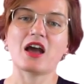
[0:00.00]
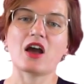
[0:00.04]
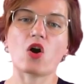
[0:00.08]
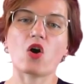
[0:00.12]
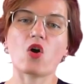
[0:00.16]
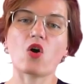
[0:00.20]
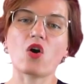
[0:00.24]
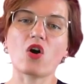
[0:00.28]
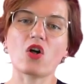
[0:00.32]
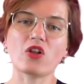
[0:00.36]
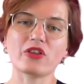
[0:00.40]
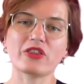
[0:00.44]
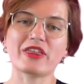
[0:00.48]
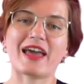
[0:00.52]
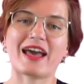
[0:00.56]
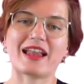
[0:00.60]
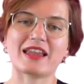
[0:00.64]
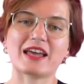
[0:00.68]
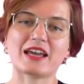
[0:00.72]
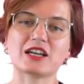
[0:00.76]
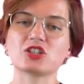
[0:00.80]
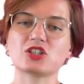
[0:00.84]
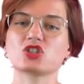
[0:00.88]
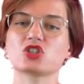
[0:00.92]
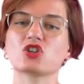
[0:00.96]
All the
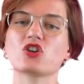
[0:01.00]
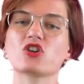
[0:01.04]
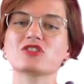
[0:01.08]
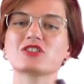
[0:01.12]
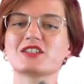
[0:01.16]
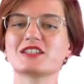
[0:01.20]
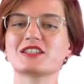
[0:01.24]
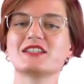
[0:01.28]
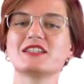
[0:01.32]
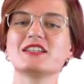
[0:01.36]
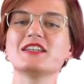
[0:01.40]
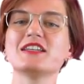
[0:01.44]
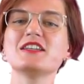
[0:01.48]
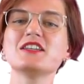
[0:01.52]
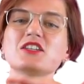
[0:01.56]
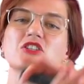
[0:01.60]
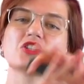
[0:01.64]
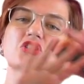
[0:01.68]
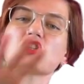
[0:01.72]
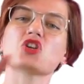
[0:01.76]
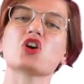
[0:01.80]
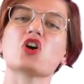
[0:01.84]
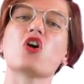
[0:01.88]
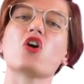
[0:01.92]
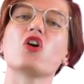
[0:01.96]
electrons
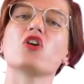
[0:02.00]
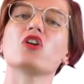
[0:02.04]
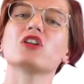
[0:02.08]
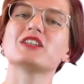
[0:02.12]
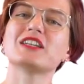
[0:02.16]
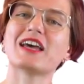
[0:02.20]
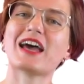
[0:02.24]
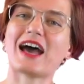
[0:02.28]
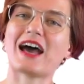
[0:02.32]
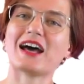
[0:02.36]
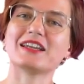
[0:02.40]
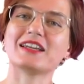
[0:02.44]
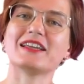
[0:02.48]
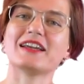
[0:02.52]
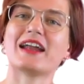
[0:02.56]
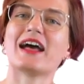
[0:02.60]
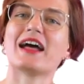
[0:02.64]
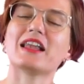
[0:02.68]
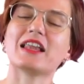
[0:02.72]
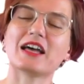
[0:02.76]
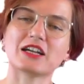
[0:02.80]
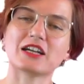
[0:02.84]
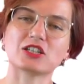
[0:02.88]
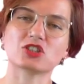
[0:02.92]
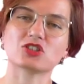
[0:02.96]
sees all the other
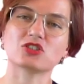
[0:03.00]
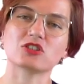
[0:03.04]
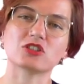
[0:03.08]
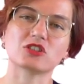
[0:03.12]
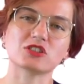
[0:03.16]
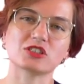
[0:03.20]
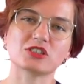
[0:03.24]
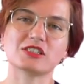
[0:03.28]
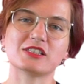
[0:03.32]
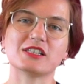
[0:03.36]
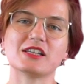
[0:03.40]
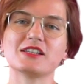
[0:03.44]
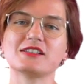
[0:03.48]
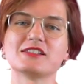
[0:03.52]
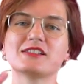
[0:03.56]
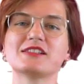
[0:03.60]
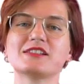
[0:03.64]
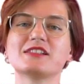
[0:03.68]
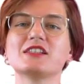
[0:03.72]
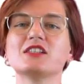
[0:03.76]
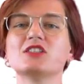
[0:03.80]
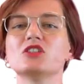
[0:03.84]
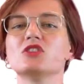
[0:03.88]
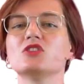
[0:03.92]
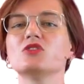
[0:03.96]
electrons. They
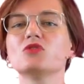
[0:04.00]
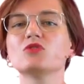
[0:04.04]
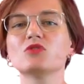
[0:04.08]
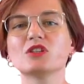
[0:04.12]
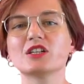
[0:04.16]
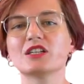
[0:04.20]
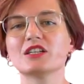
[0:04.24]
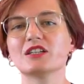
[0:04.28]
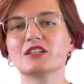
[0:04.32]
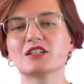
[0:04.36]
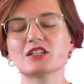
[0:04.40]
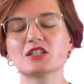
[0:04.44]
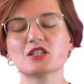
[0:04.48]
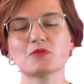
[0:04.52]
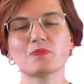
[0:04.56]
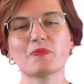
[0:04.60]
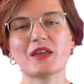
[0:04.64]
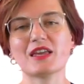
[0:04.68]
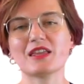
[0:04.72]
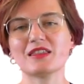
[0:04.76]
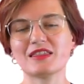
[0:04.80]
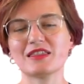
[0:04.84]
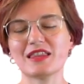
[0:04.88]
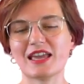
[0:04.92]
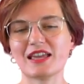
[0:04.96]
see the nuclear
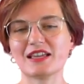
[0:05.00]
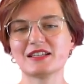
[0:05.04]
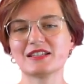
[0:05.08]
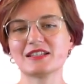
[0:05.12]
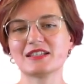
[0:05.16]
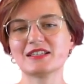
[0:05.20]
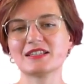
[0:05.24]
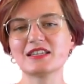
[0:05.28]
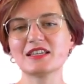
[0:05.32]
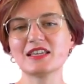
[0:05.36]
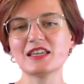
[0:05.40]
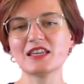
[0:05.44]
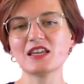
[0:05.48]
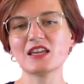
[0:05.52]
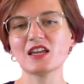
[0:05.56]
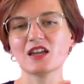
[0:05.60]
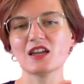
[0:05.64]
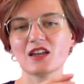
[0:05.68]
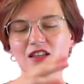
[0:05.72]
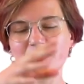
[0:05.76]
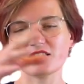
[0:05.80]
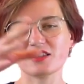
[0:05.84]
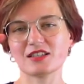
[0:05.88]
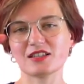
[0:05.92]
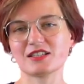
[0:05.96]
spin, they see
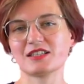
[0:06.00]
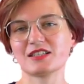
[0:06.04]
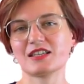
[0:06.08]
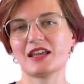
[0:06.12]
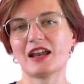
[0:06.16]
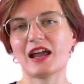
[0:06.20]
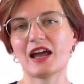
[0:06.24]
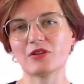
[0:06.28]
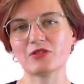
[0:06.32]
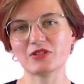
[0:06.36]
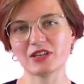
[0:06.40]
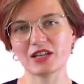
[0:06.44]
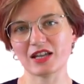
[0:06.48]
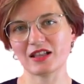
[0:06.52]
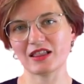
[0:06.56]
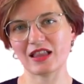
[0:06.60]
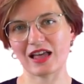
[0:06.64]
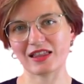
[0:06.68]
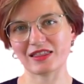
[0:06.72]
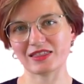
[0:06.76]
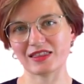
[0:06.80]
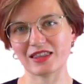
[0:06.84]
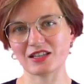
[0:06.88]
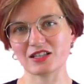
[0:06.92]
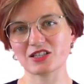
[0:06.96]
the surrounding
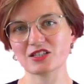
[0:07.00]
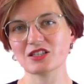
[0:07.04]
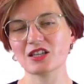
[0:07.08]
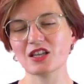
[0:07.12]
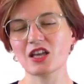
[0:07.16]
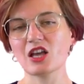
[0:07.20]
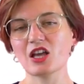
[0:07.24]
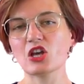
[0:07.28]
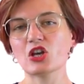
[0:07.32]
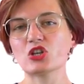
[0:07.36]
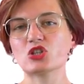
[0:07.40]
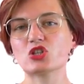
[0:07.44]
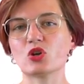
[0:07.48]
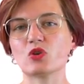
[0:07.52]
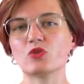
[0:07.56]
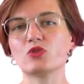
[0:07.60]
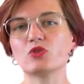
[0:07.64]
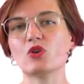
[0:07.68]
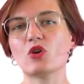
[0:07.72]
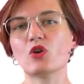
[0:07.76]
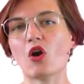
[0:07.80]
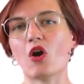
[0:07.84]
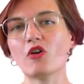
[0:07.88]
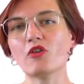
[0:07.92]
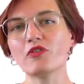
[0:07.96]
lattice. So
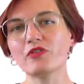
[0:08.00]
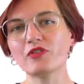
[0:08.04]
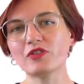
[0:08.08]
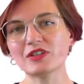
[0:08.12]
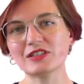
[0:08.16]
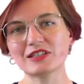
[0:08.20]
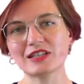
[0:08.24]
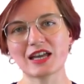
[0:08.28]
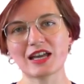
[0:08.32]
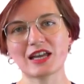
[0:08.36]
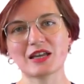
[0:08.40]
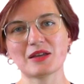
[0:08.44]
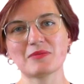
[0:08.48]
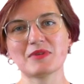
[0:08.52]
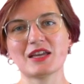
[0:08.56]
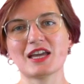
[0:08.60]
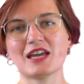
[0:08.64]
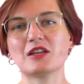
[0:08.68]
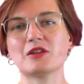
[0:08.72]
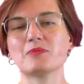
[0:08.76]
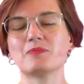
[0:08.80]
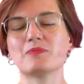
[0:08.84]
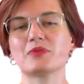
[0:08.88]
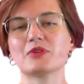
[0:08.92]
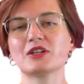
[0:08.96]
you oftentimes get
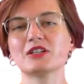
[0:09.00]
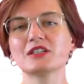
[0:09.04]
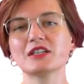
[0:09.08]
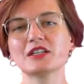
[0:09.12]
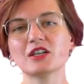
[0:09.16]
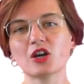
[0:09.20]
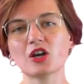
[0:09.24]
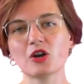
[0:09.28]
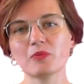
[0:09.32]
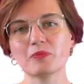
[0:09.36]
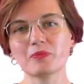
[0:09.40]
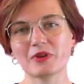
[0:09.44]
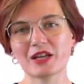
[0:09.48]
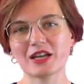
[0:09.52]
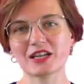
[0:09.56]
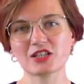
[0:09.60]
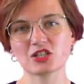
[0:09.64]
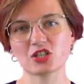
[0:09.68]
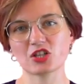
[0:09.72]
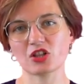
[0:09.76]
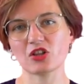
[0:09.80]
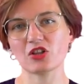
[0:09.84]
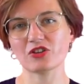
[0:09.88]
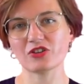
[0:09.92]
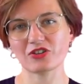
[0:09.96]
a pretty
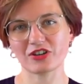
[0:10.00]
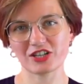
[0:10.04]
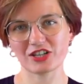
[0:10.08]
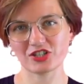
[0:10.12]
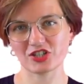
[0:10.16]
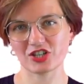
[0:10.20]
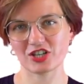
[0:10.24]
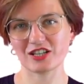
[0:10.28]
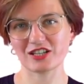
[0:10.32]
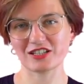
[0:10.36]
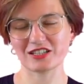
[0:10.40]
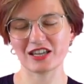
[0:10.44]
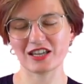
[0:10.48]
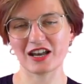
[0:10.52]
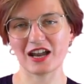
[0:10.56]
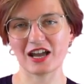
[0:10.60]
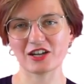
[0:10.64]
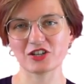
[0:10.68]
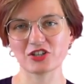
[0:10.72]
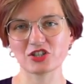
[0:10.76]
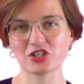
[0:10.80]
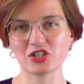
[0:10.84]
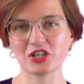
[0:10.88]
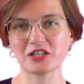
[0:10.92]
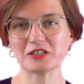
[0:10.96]
complex long-range
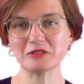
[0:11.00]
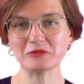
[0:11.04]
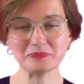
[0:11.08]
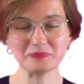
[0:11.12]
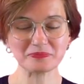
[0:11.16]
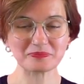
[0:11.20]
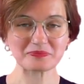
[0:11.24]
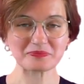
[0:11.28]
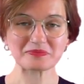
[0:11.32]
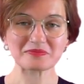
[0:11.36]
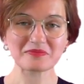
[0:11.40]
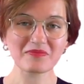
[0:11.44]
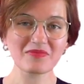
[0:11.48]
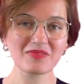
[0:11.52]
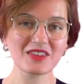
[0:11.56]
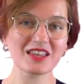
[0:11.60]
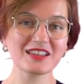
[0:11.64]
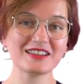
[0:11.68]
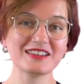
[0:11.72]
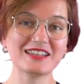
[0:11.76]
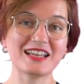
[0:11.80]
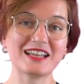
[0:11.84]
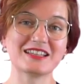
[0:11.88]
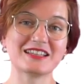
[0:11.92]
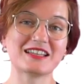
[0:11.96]
interaction
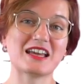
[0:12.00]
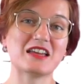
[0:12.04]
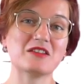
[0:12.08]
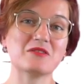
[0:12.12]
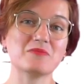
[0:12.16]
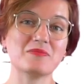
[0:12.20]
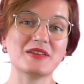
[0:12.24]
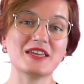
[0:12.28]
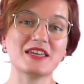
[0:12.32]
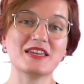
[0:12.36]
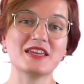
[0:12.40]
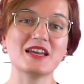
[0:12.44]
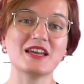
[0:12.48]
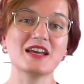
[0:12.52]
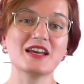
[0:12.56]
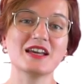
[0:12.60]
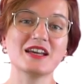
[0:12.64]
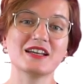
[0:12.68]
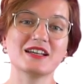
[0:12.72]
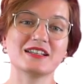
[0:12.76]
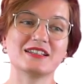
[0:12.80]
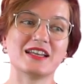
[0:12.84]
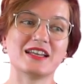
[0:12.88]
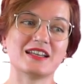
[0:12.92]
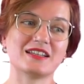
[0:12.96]
that can
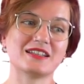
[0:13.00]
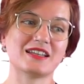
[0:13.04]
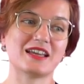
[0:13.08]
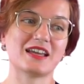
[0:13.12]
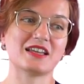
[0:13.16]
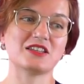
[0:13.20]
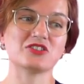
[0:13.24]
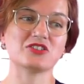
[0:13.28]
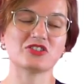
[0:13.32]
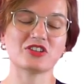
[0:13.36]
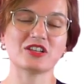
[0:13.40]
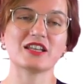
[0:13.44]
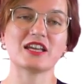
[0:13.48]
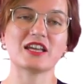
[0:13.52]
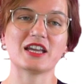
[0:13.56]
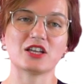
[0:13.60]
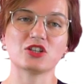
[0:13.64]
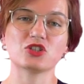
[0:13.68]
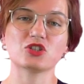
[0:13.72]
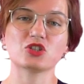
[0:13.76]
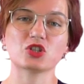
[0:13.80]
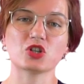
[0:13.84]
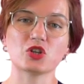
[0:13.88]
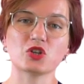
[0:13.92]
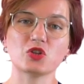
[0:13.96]
really
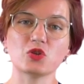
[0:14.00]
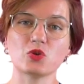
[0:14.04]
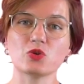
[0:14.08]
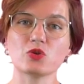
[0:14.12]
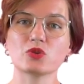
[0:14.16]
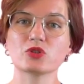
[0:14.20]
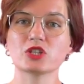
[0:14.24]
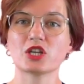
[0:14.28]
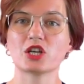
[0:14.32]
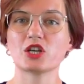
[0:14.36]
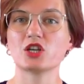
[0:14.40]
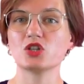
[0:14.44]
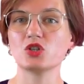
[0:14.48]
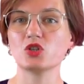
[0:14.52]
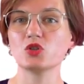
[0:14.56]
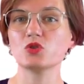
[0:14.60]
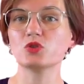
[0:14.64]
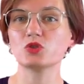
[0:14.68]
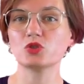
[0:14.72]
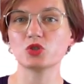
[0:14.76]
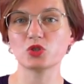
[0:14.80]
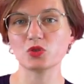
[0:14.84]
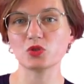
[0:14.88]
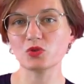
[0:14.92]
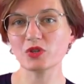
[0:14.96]
introduce a new
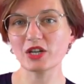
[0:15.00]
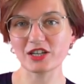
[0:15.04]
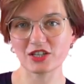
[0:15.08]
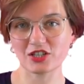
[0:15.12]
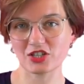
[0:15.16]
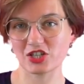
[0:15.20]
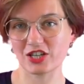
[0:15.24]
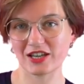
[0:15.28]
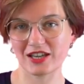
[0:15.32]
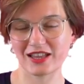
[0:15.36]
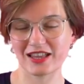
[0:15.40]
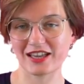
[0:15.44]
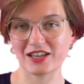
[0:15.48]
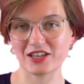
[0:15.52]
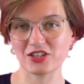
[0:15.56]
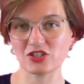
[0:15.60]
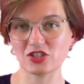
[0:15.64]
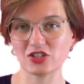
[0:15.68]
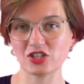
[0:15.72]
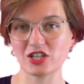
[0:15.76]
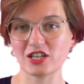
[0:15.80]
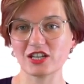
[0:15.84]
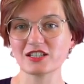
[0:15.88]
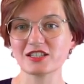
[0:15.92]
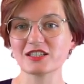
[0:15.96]
tuning
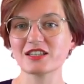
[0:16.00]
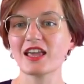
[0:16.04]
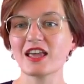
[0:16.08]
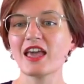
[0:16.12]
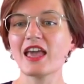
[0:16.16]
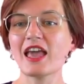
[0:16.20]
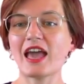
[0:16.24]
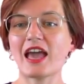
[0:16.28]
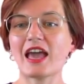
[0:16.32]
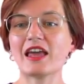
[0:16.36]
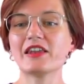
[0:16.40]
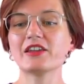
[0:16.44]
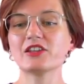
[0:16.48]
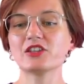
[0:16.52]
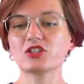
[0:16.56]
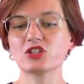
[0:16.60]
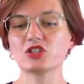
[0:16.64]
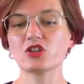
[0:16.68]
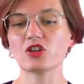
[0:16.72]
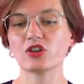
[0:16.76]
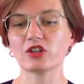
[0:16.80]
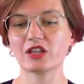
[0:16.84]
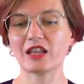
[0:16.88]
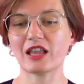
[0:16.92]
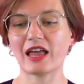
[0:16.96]
challenges. And it's
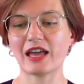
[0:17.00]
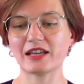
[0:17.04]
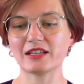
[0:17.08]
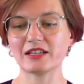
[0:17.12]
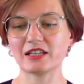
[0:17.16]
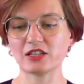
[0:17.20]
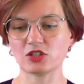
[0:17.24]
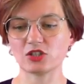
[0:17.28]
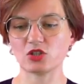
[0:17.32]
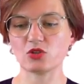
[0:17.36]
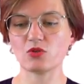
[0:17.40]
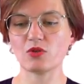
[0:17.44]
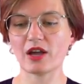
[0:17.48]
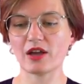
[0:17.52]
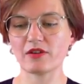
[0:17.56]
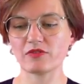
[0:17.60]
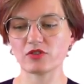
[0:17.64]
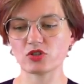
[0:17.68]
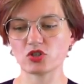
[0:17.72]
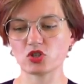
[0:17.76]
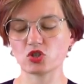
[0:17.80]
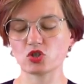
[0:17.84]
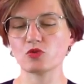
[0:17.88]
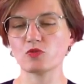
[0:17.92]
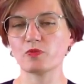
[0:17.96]
not like that you have a
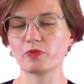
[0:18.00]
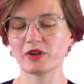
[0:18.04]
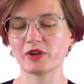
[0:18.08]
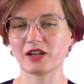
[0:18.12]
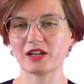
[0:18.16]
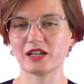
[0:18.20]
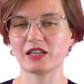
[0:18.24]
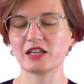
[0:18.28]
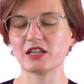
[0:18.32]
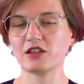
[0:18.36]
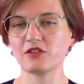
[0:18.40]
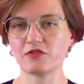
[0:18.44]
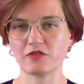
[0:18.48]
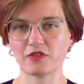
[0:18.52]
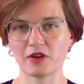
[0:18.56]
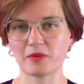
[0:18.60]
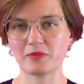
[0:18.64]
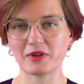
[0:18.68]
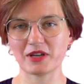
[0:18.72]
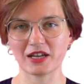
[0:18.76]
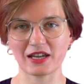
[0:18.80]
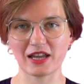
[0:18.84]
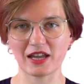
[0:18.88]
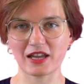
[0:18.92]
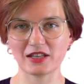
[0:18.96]
super clean
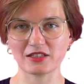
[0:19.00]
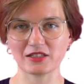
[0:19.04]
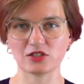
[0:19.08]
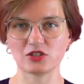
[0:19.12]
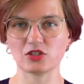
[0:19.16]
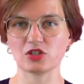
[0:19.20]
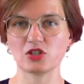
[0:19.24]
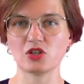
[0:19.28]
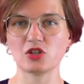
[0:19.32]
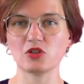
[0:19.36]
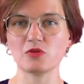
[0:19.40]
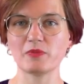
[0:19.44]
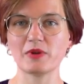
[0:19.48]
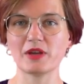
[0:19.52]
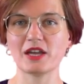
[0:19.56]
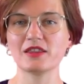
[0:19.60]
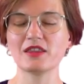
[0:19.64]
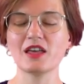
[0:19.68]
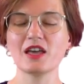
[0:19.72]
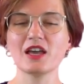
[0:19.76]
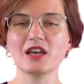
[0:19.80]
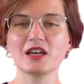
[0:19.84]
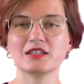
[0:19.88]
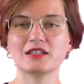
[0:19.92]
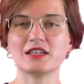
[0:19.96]
fabricated qubit
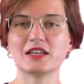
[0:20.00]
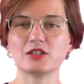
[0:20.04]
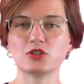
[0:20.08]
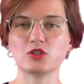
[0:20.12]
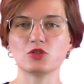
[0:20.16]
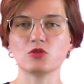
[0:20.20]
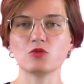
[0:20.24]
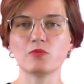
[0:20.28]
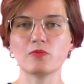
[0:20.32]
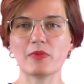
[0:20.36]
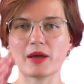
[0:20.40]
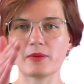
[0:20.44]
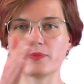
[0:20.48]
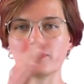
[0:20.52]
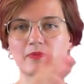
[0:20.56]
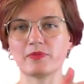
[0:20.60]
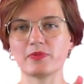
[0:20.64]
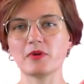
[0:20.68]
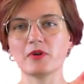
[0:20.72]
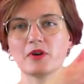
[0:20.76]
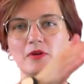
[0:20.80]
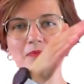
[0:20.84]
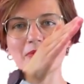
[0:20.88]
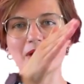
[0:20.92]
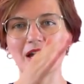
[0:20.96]
that you map
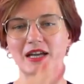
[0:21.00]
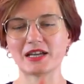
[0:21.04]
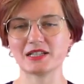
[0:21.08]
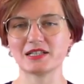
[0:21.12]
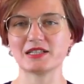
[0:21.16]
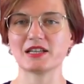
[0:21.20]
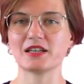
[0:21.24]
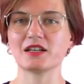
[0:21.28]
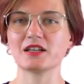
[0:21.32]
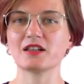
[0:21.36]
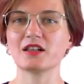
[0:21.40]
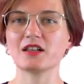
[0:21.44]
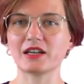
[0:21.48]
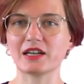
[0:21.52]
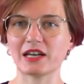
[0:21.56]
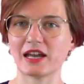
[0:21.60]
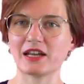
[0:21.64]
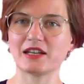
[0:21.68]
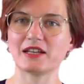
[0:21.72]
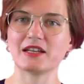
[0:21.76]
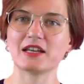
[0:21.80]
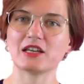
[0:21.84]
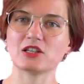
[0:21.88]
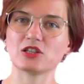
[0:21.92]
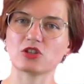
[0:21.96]
by single
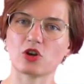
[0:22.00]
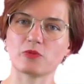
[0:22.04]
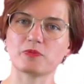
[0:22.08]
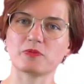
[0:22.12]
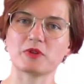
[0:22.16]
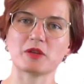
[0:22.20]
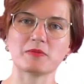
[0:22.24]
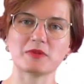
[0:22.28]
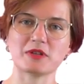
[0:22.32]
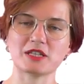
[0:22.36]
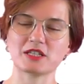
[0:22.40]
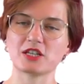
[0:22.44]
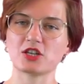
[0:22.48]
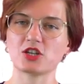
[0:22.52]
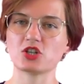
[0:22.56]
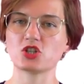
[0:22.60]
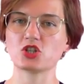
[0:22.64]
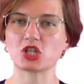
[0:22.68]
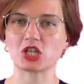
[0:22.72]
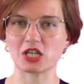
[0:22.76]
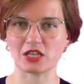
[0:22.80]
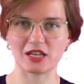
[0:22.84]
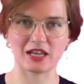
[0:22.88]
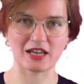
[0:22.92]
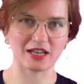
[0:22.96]
gradient
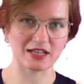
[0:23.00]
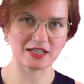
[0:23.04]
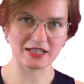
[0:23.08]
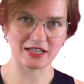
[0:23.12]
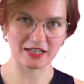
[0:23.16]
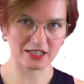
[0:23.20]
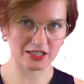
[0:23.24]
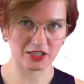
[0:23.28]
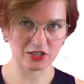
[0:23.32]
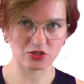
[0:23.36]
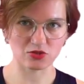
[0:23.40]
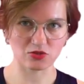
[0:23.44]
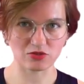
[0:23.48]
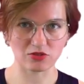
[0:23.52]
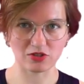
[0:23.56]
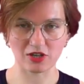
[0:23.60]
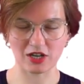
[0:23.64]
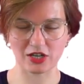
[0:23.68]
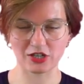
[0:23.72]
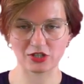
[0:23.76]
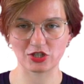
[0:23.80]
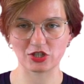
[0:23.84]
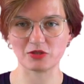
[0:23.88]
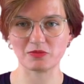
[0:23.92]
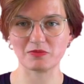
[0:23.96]
optimization exactly to the
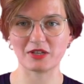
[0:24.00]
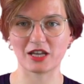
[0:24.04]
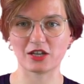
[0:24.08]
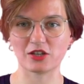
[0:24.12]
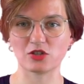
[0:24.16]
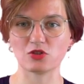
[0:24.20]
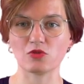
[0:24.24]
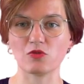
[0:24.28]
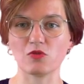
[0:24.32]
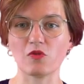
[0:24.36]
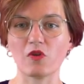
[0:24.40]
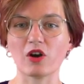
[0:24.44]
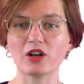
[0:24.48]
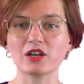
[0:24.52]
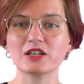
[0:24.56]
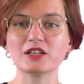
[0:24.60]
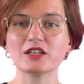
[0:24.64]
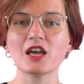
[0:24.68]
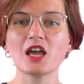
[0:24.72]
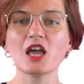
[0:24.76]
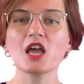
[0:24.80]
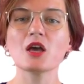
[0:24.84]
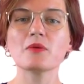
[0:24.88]
regime that you want.